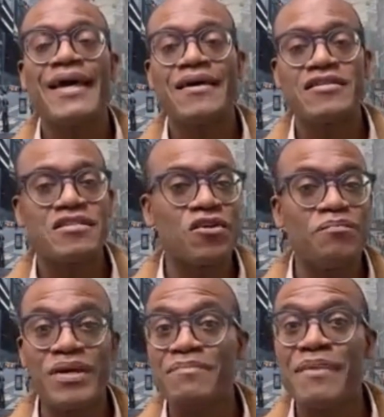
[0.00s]
is,
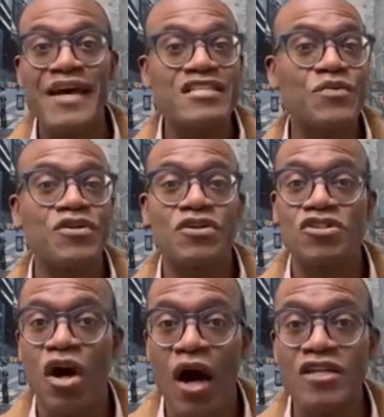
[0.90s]
being messed with or
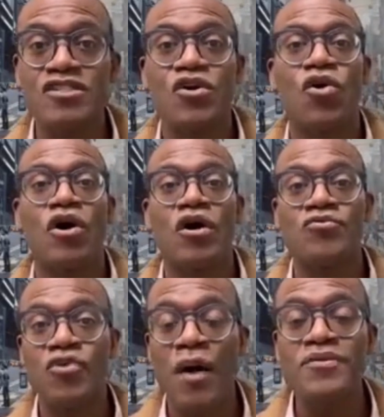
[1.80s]
touched or
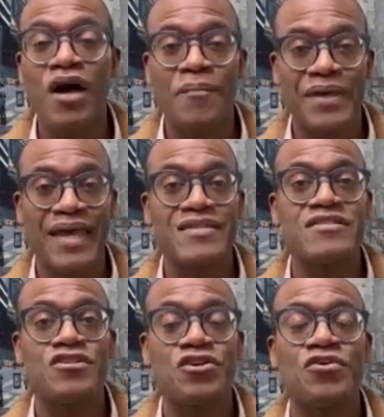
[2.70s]
rubbed up
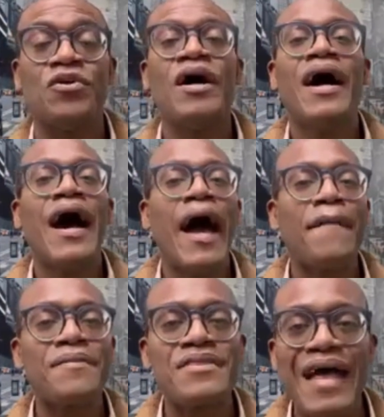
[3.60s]
against you.
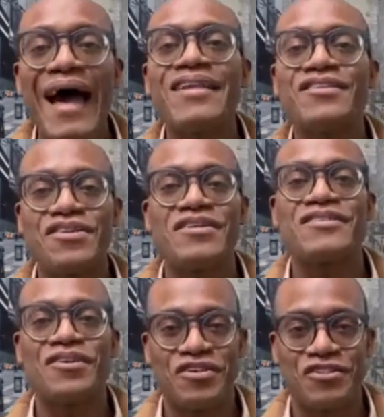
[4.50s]
That
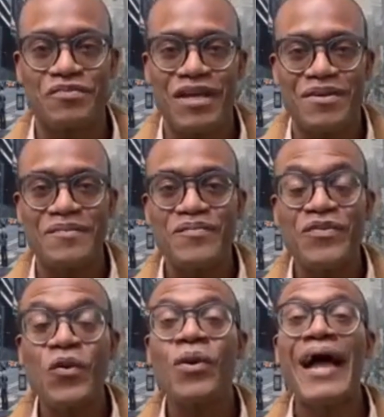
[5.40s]
doesn't hurt your baby.
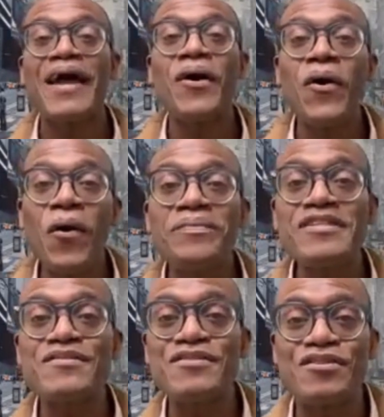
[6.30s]
Well, I hope
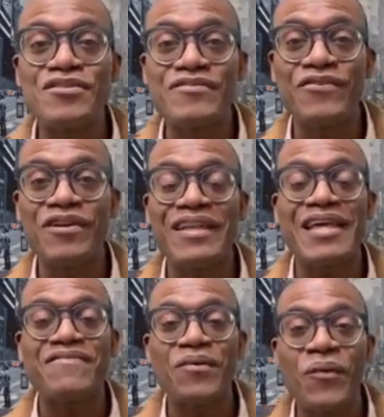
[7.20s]
this was useful.
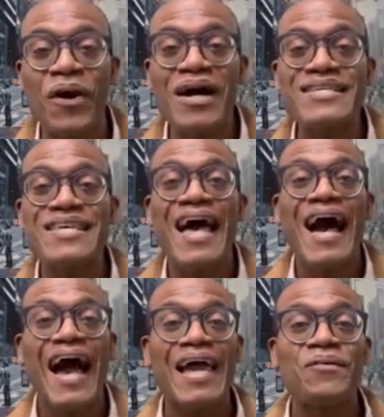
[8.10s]
If it was,
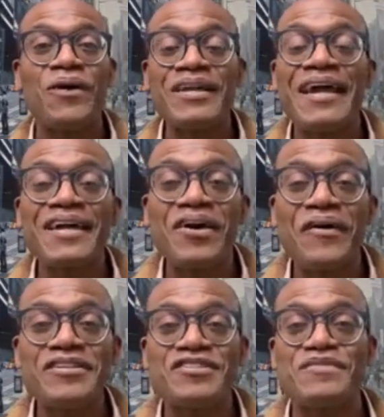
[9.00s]
I want to
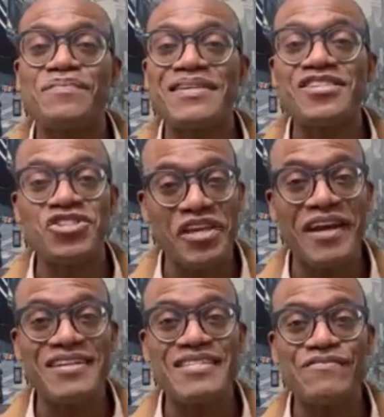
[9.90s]
encourage you to please
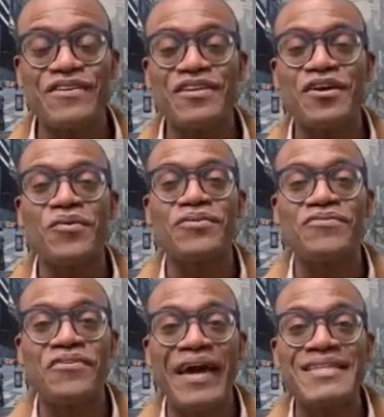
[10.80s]
share this video with
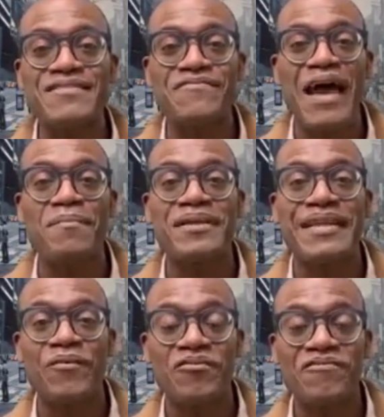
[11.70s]
friends and family
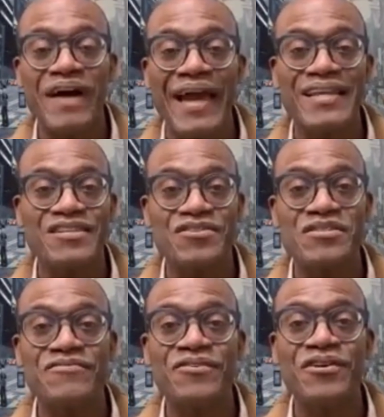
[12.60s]
that will find it
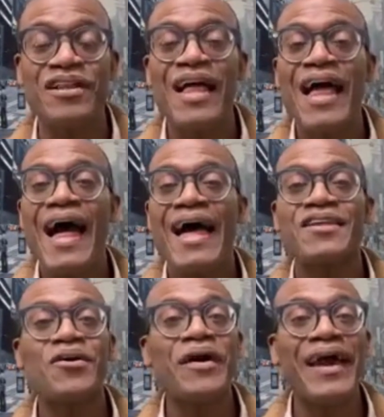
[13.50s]
useful,
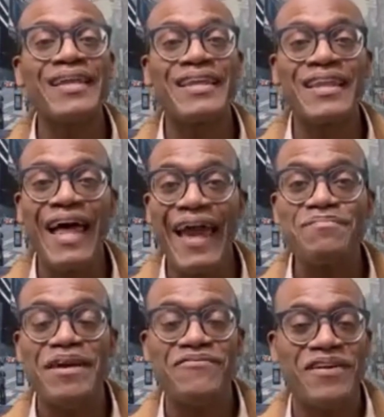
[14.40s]
and go ahead and like
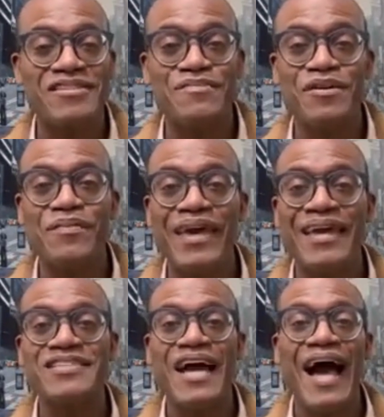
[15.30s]
my Facebook
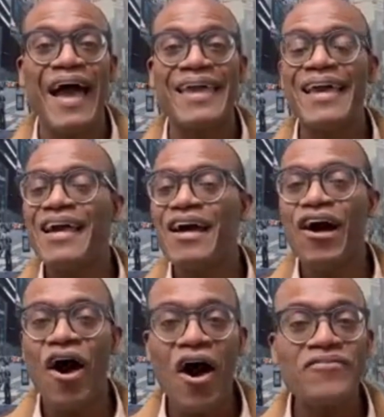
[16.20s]
page. I
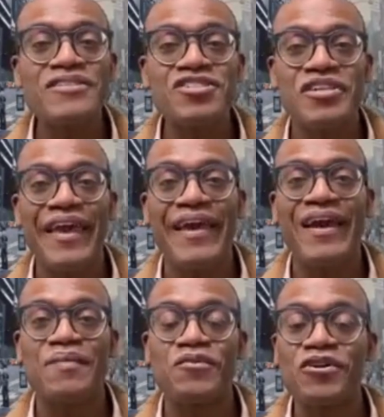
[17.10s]
often share,
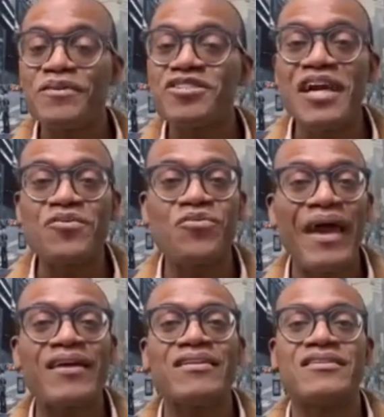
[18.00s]
I'm going to be sharing
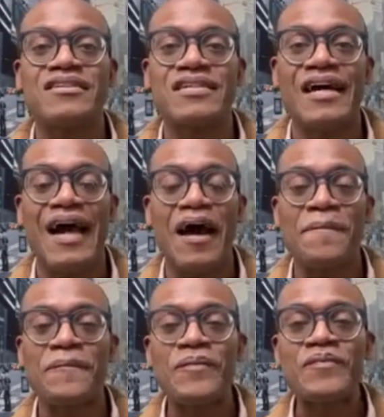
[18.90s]

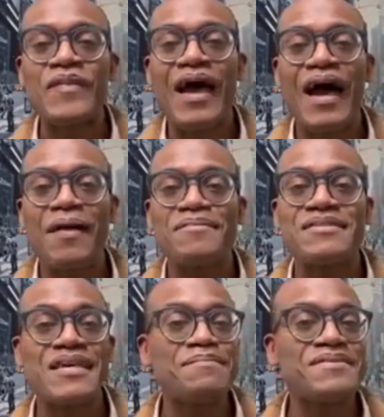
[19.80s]
regular
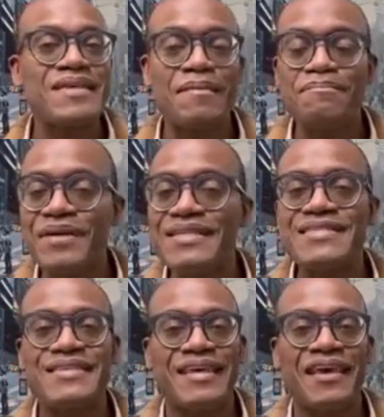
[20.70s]
tips and
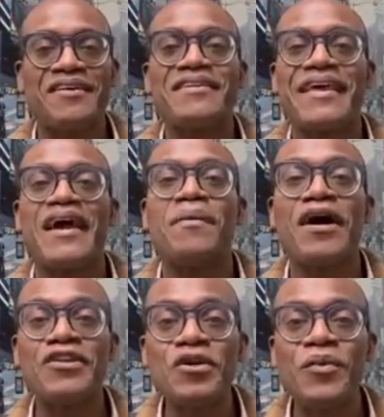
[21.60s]
bits here and there
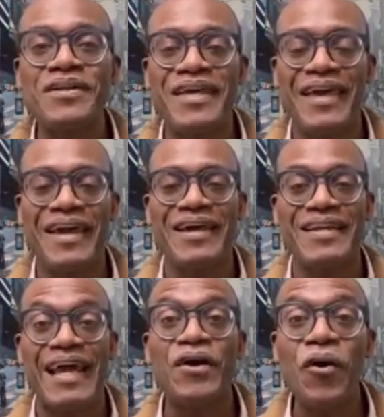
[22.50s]
about newborn care
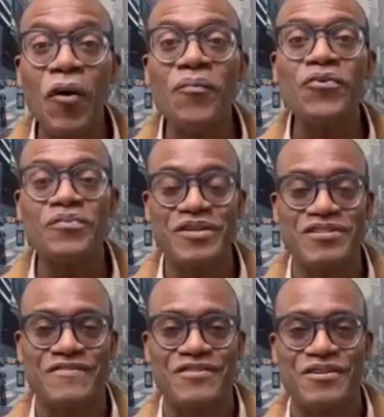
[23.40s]
that I hope will be
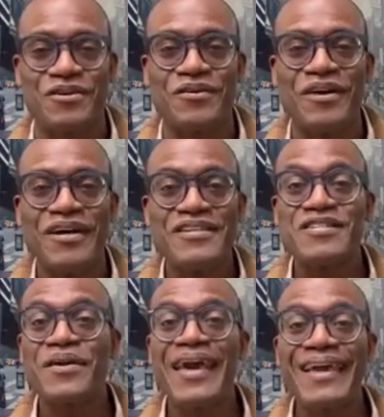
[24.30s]
useful to you.
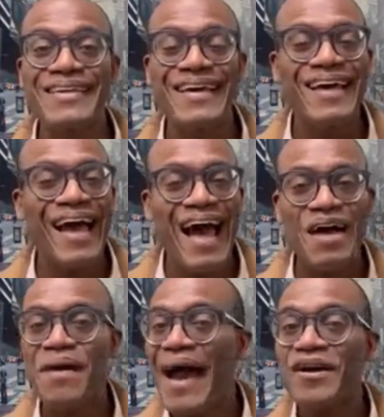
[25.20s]
So again,
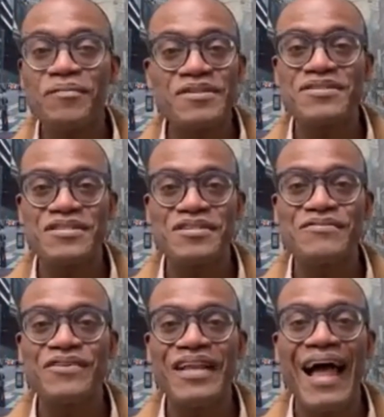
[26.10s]
I hope this is
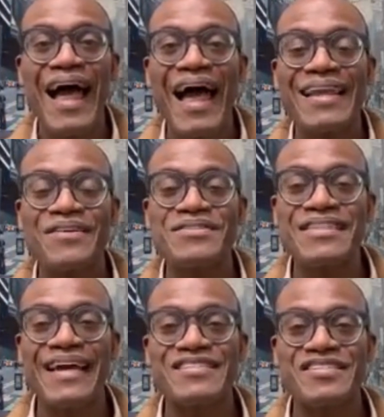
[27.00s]
useful, and it was
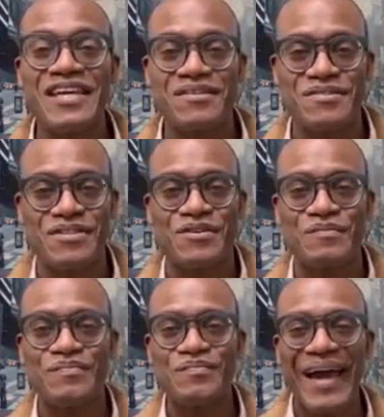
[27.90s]
nice to share this with
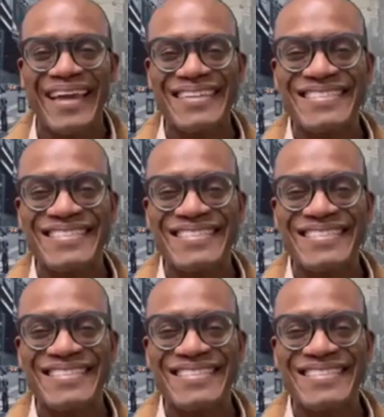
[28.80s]
you. Bye.